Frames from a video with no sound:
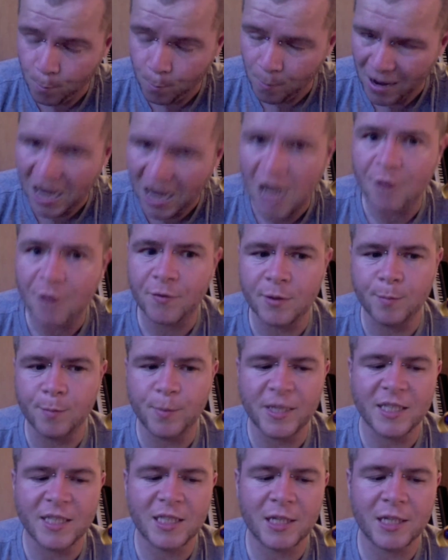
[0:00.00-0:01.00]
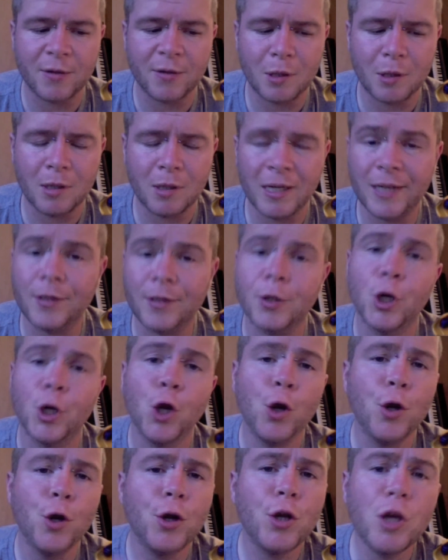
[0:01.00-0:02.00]
avid Beast Era collector,
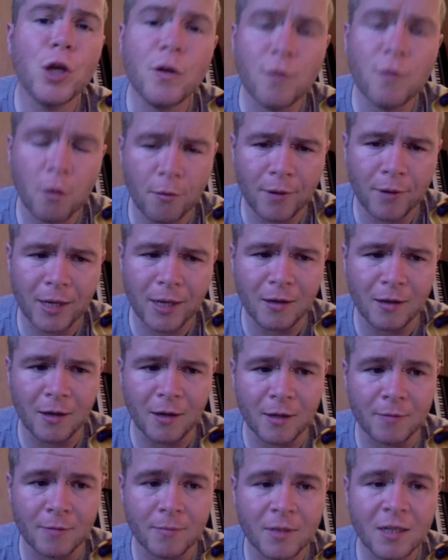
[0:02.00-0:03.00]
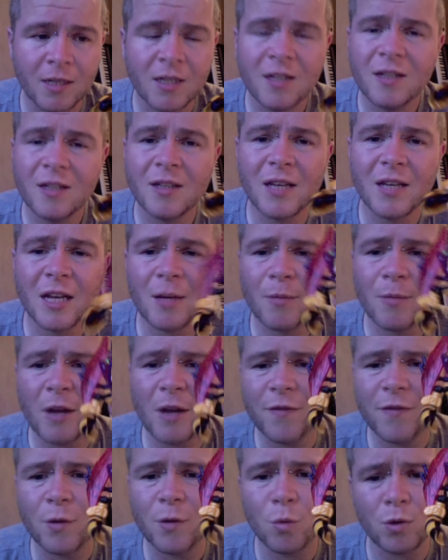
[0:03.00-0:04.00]
you've already got them. Get them
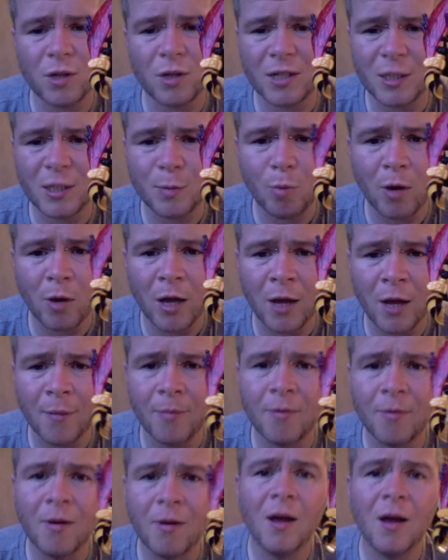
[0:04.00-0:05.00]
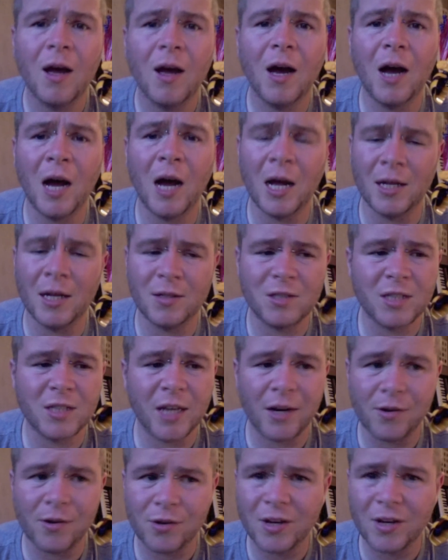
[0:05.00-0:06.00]
if you want to display them and
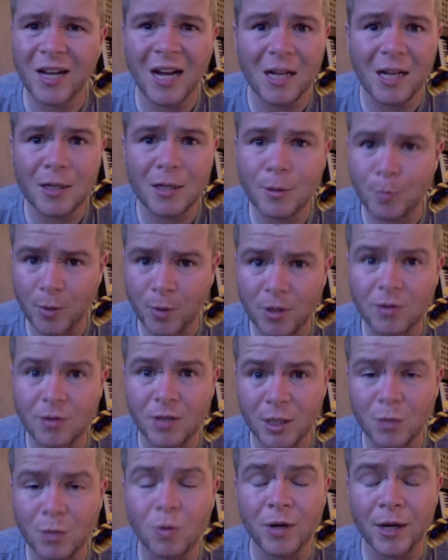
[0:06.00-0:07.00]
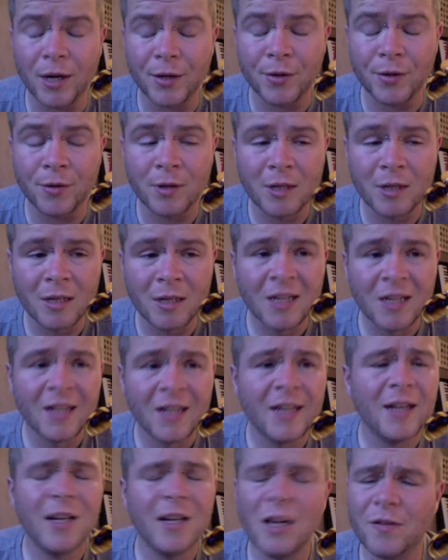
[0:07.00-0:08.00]
scare your cat, because that's what I do.
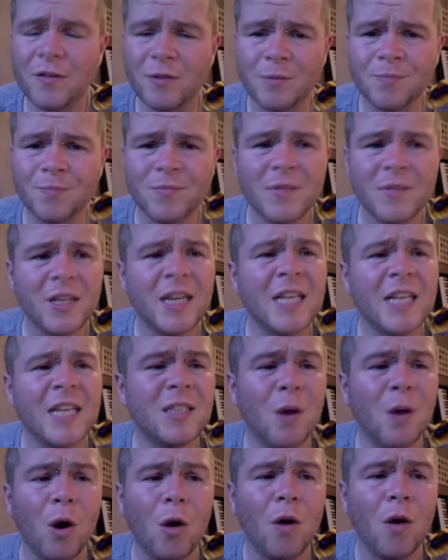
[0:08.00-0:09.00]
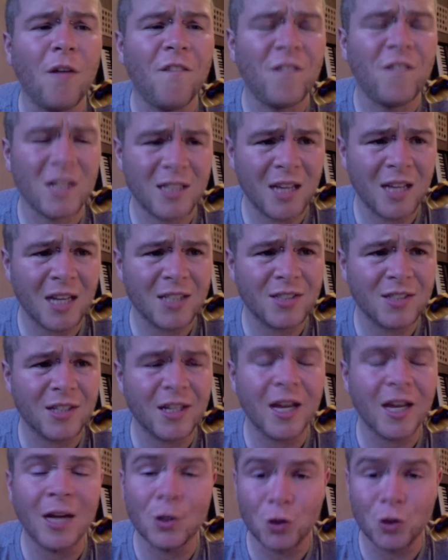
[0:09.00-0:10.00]
Love him. He's fantastic
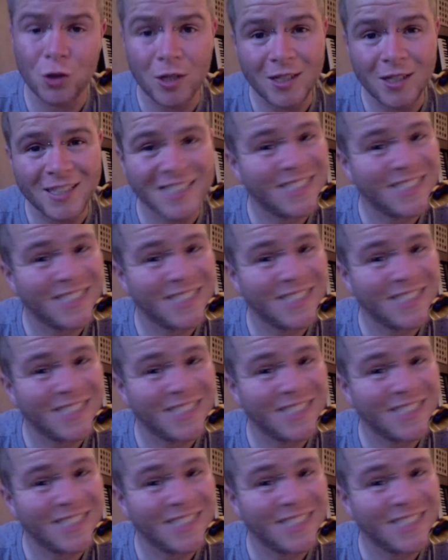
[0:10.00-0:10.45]
and shit.